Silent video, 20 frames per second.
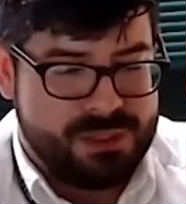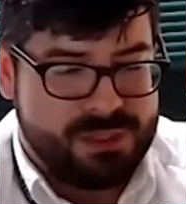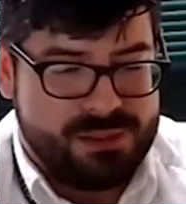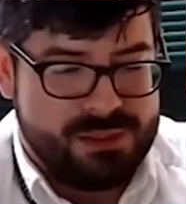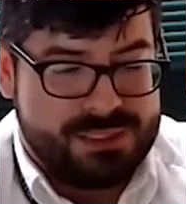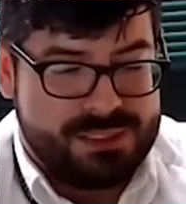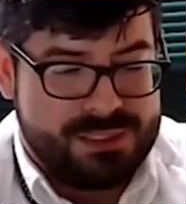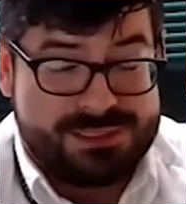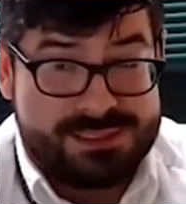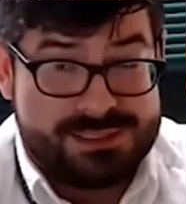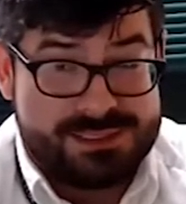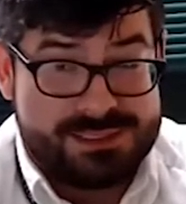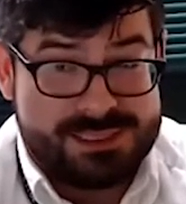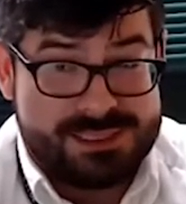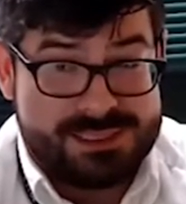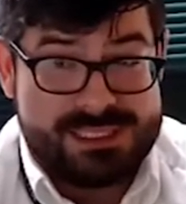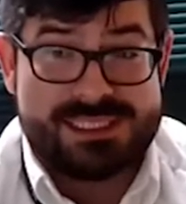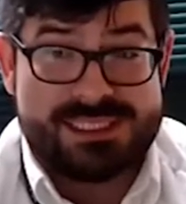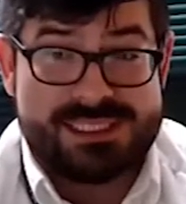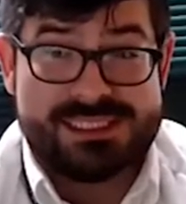Tessa
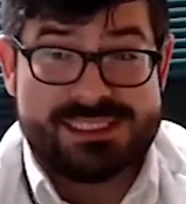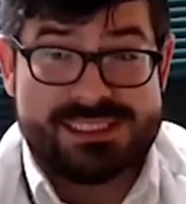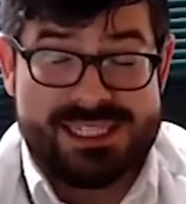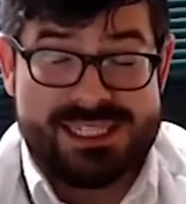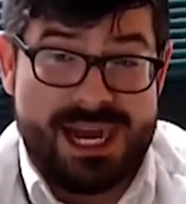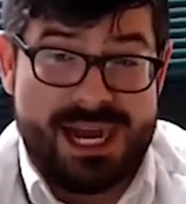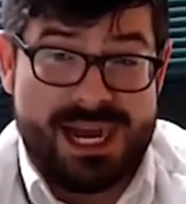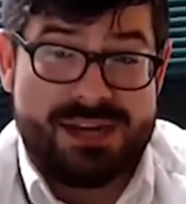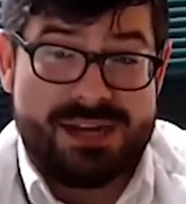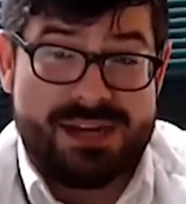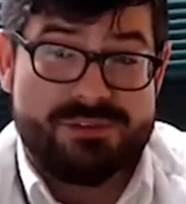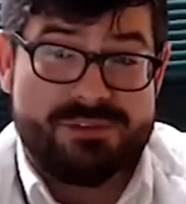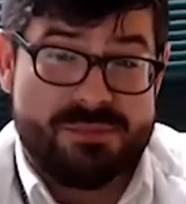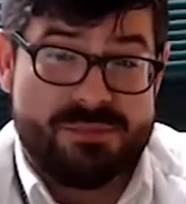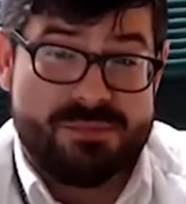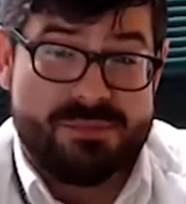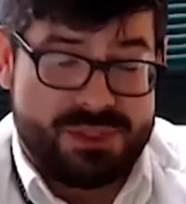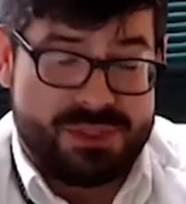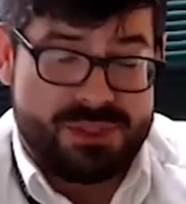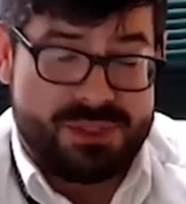is not
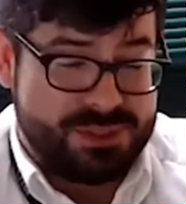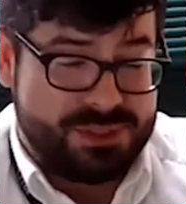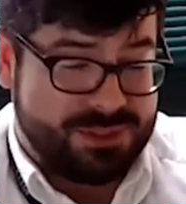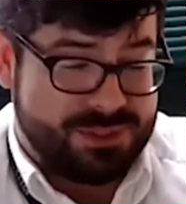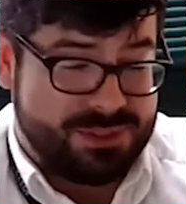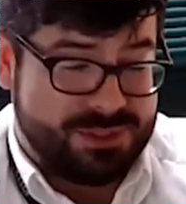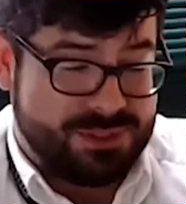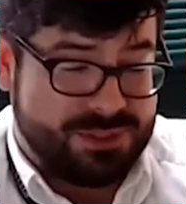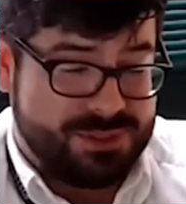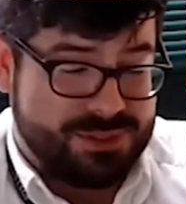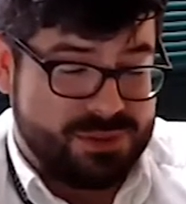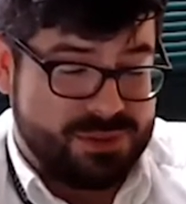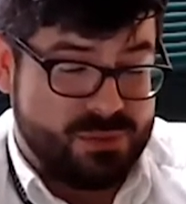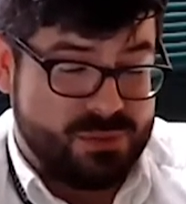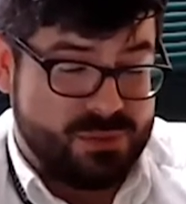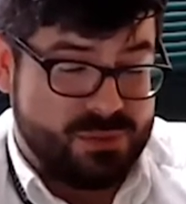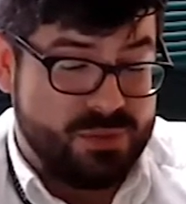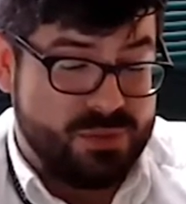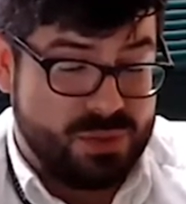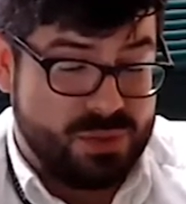familiar
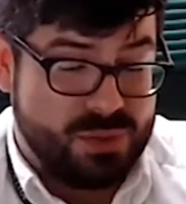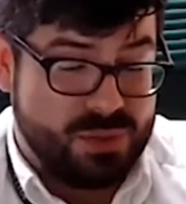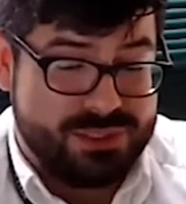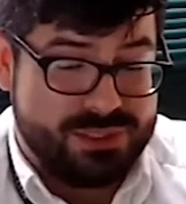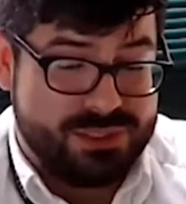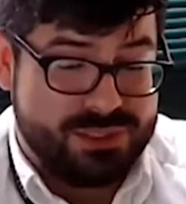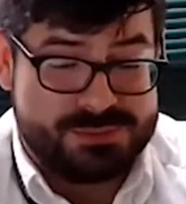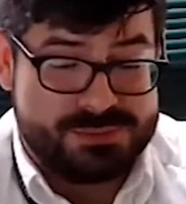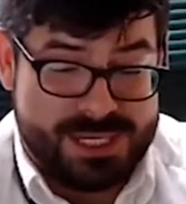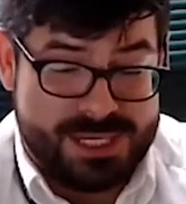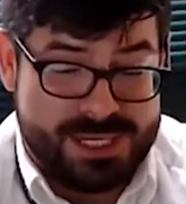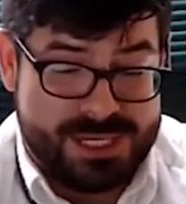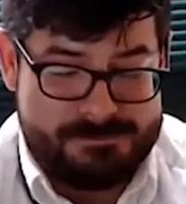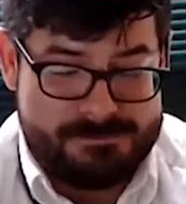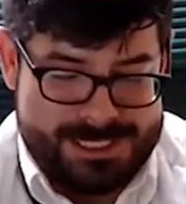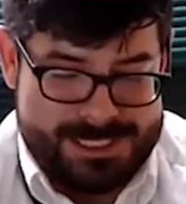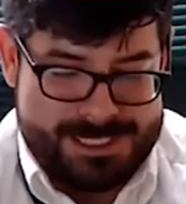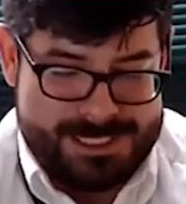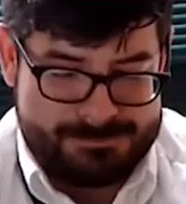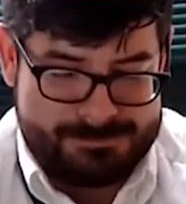with what this might
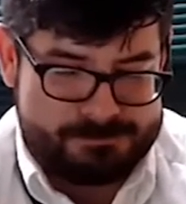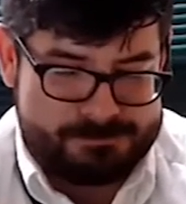mean,